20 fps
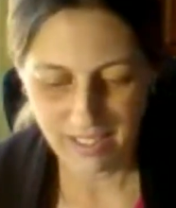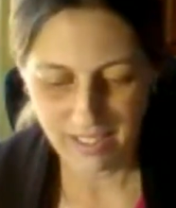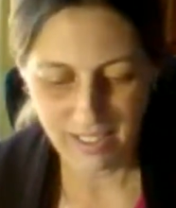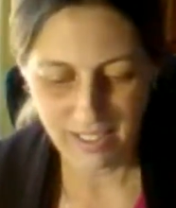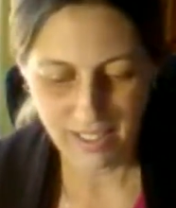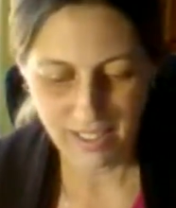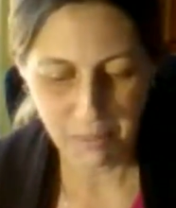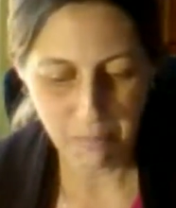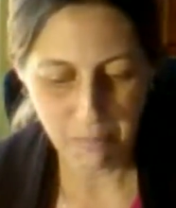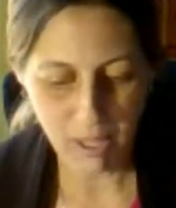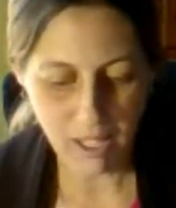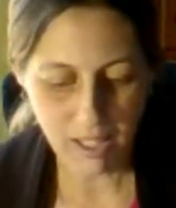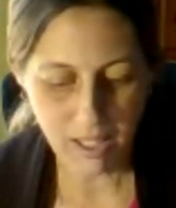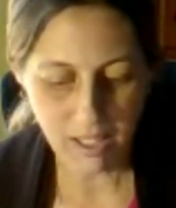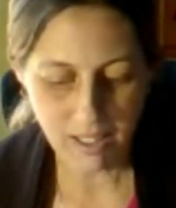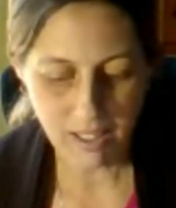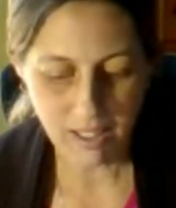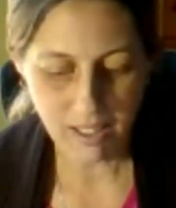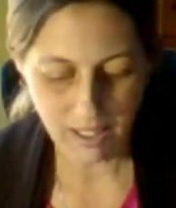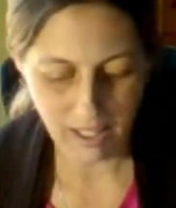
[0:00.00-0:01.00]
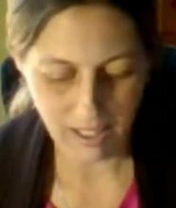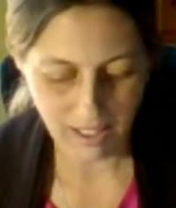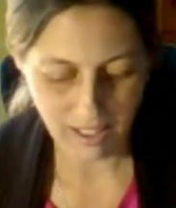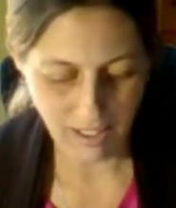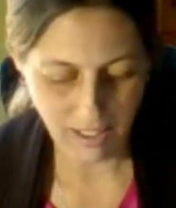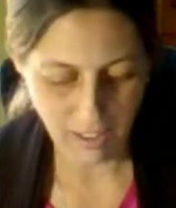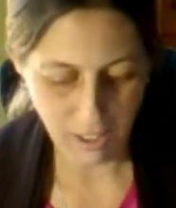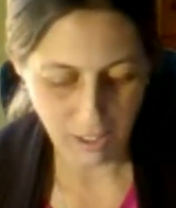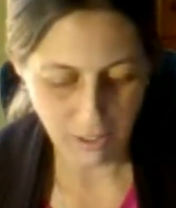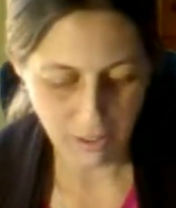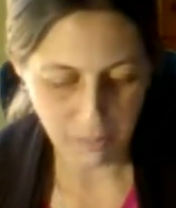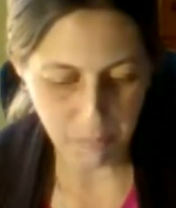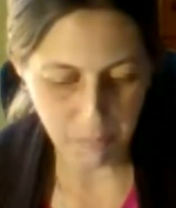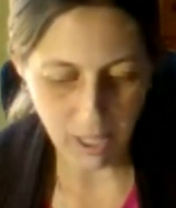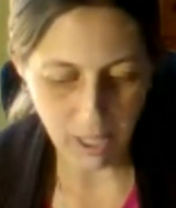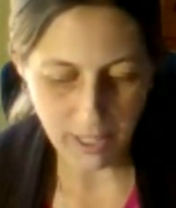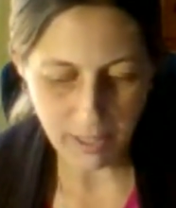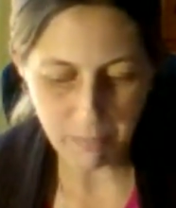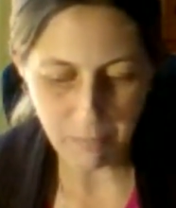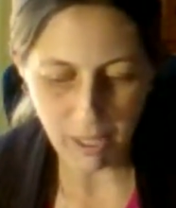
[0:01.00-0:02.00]
see, the
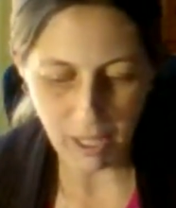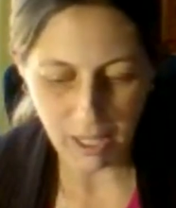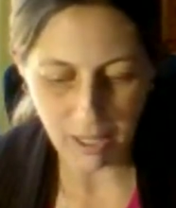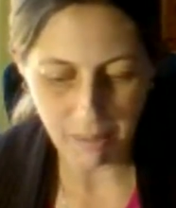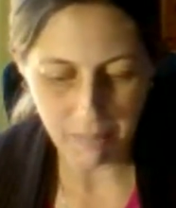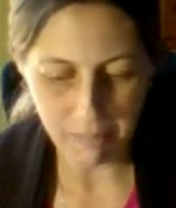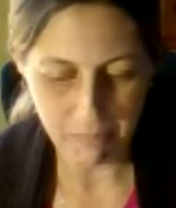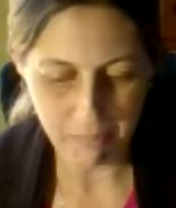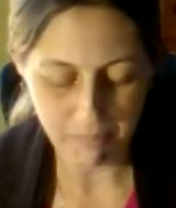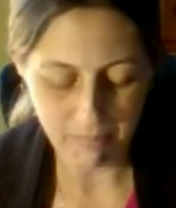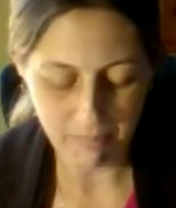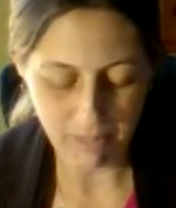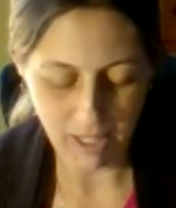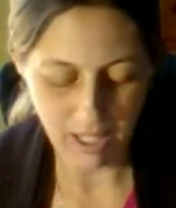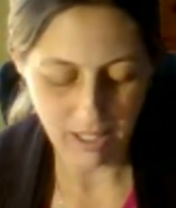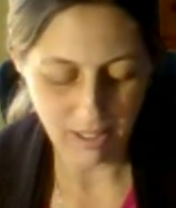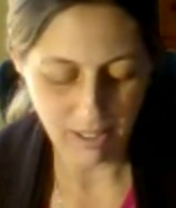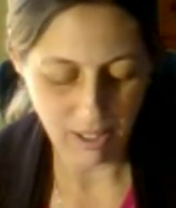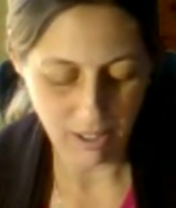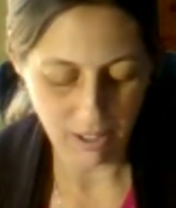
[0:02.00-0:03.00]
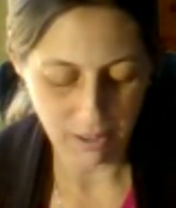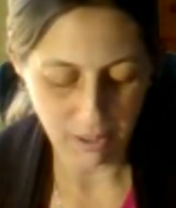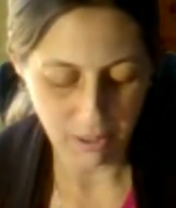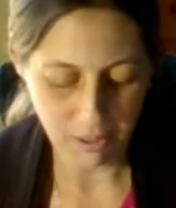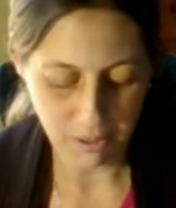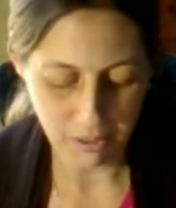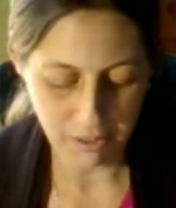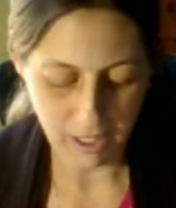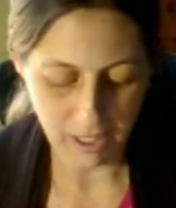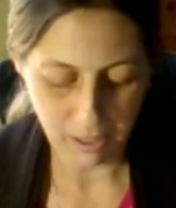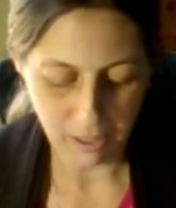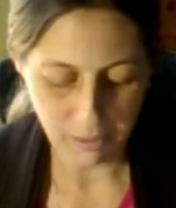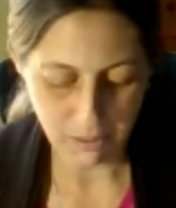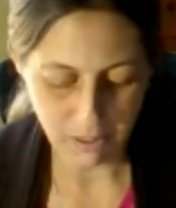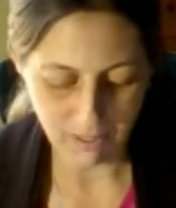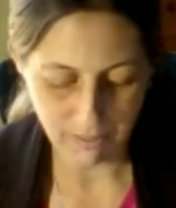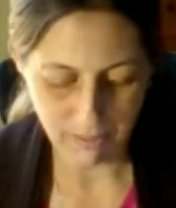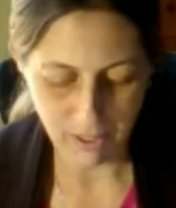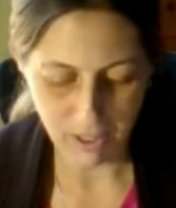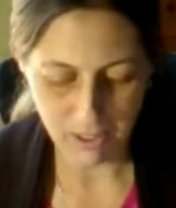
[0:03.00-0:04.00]
mind map, I don't know, the whole thing I was
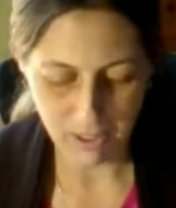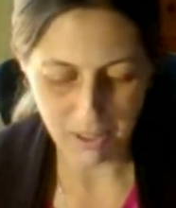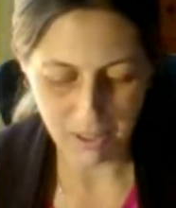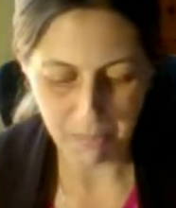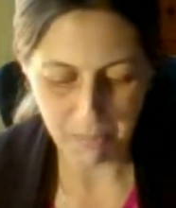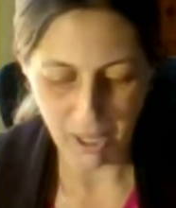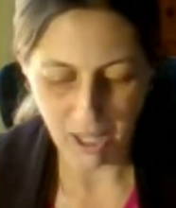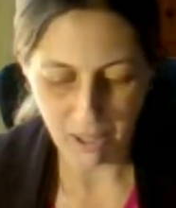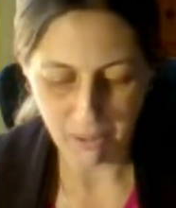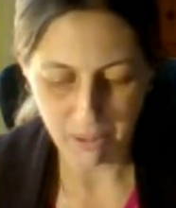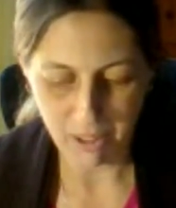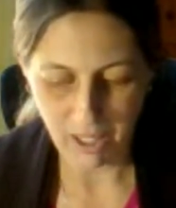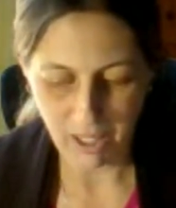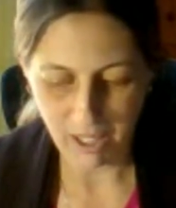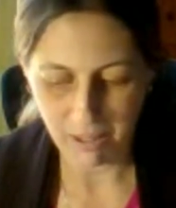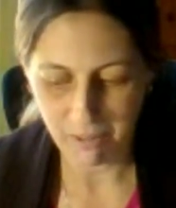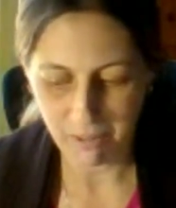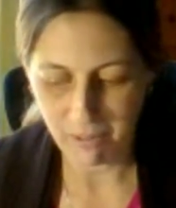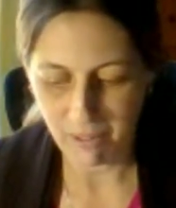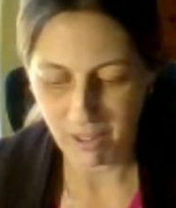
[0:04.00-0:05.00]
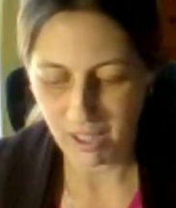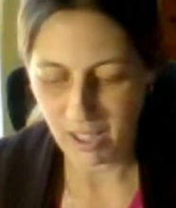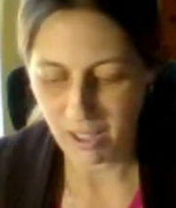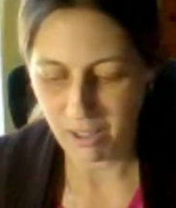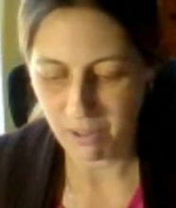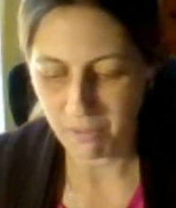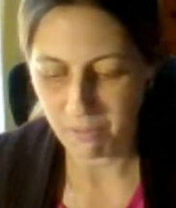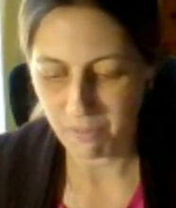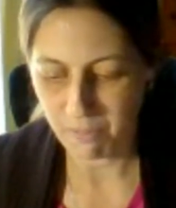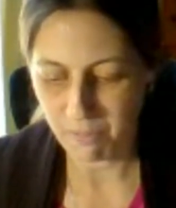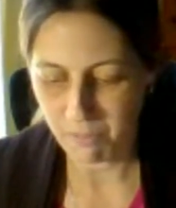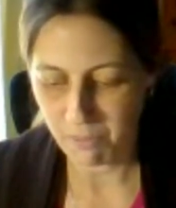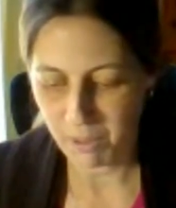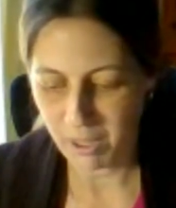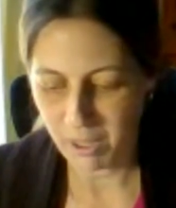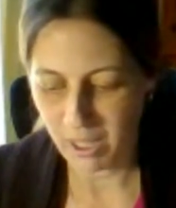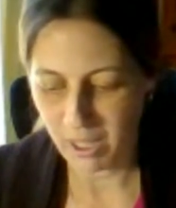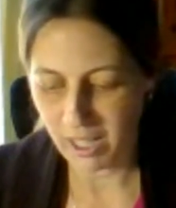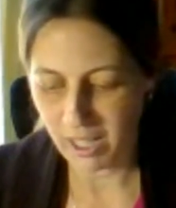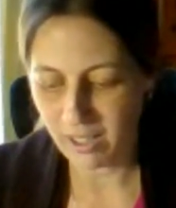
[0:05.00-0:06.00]
confused about what
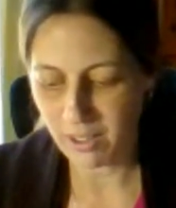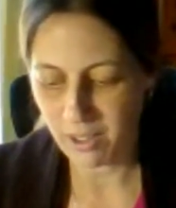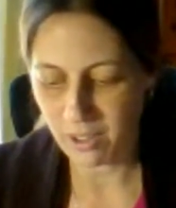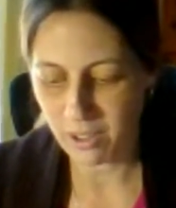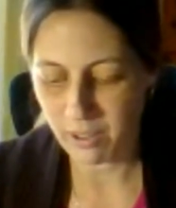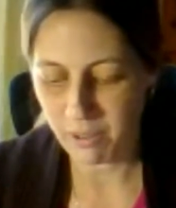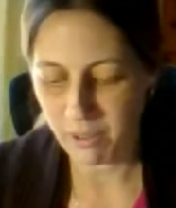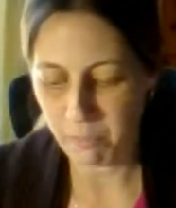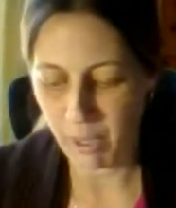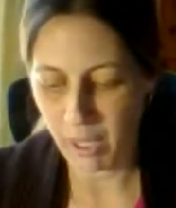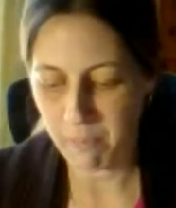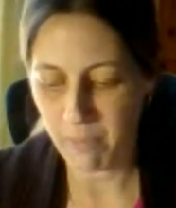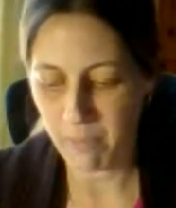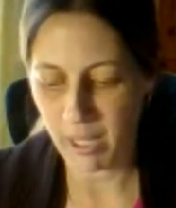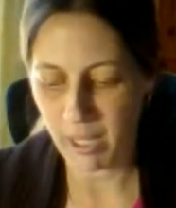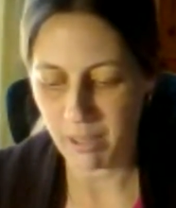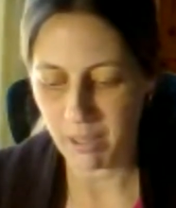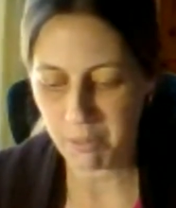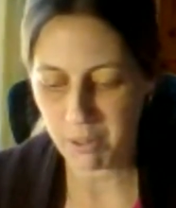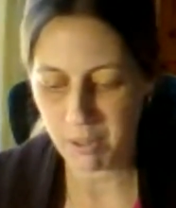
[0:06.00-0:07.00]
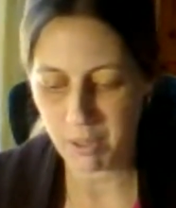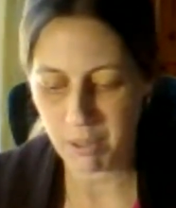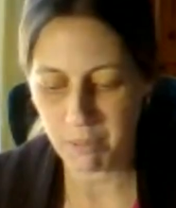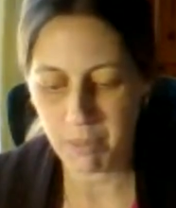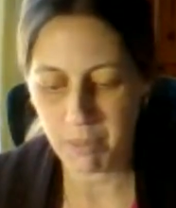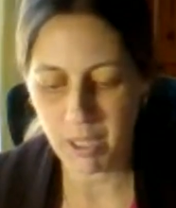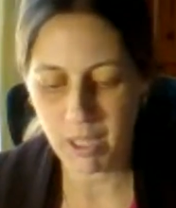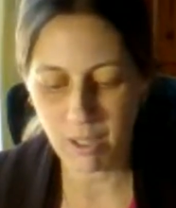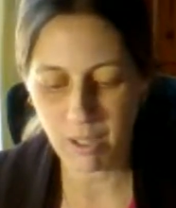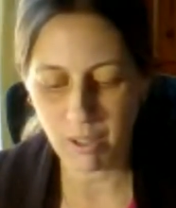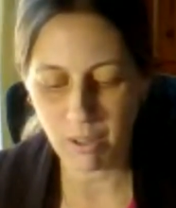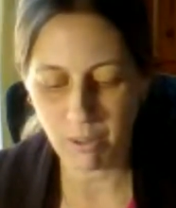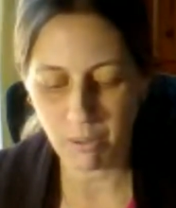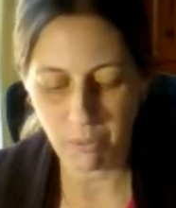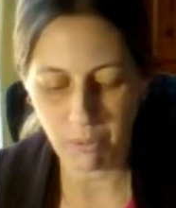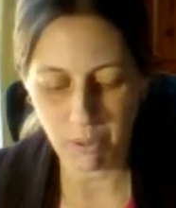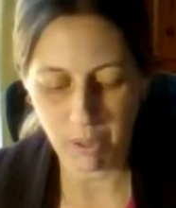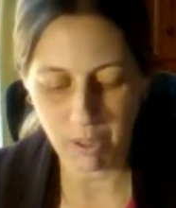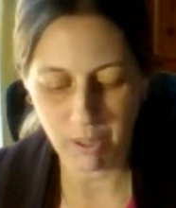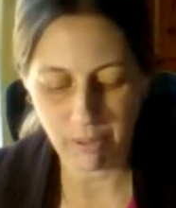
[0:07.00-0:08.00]
I understood mind maps to
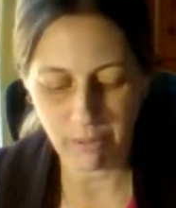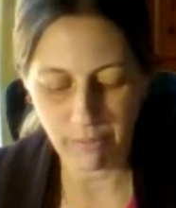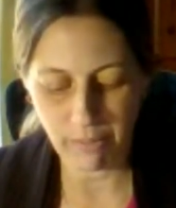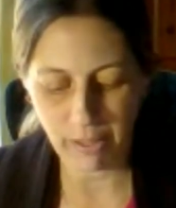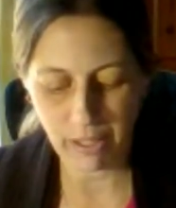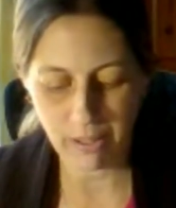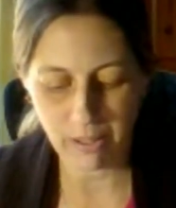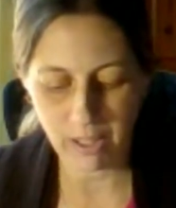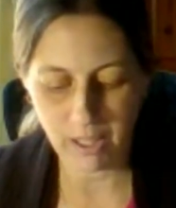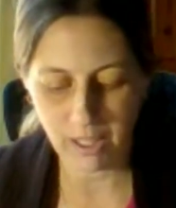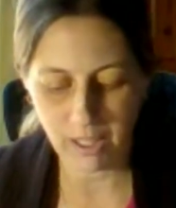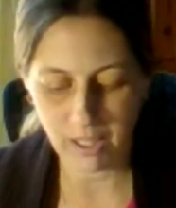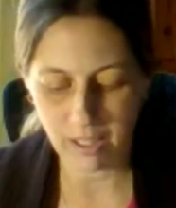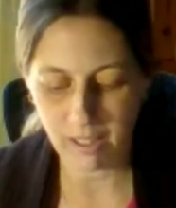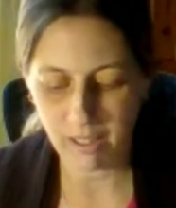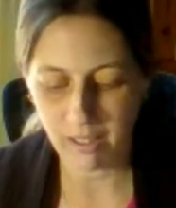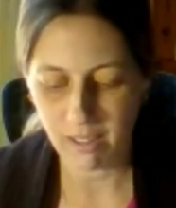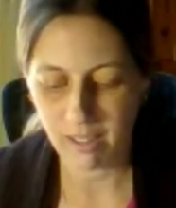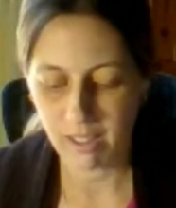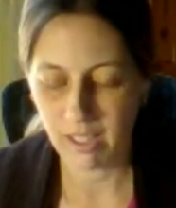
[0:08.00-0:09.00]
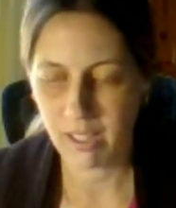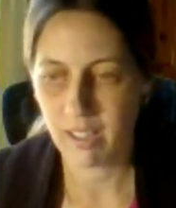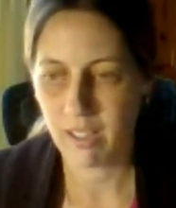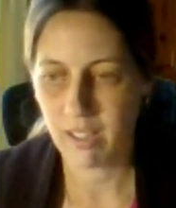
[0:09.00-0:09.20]
be was very,